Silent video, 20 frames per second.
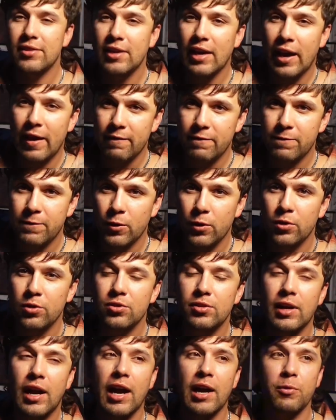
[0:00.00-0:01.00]
At first,
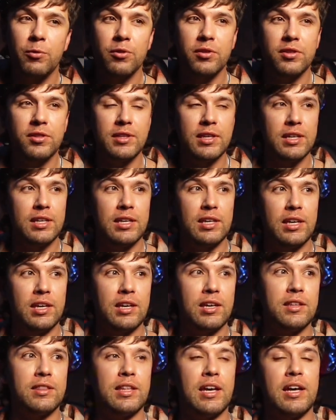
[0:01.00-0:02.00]
I was
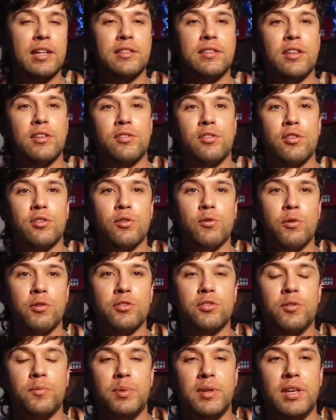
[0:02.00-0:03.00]
thinking that this is going
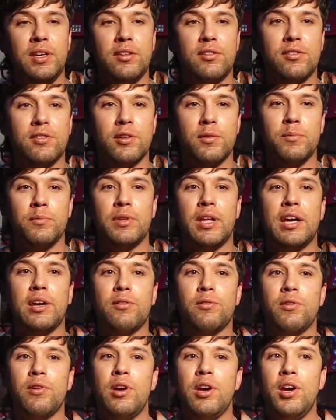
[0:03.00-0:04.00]
to be some like
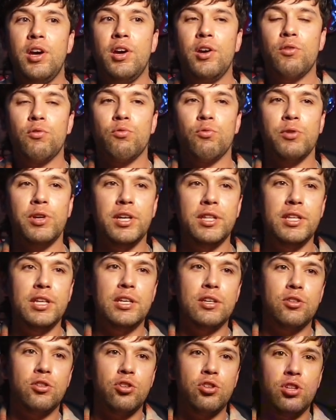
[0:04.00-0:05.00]
really
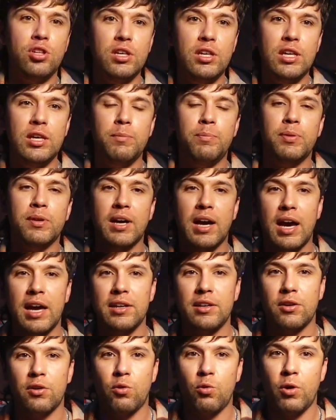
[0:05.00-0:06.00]
cheap, kind
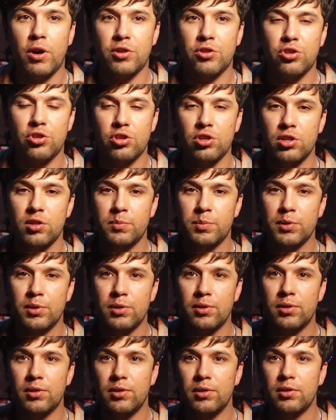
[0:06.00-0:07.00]
of
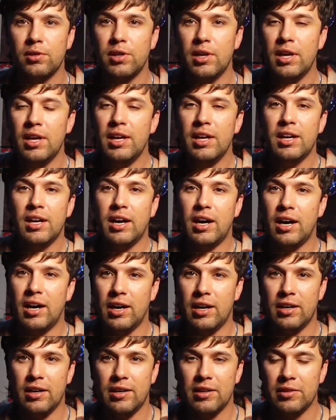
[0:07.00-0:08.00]
questionable
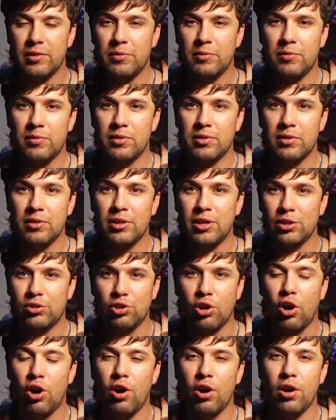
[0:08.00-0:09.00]

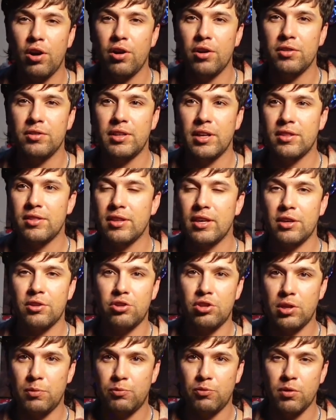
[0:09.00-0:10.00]
guitar that's like
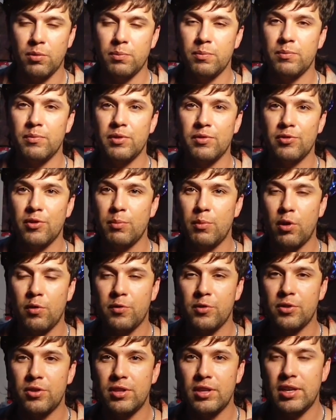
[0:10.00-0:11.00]
shipped from
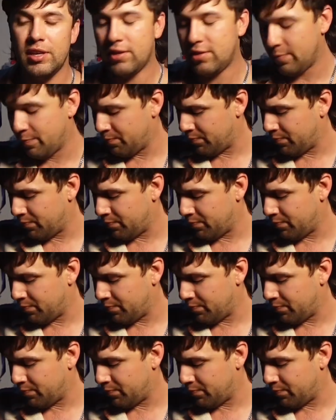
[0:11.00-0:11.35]
overseas.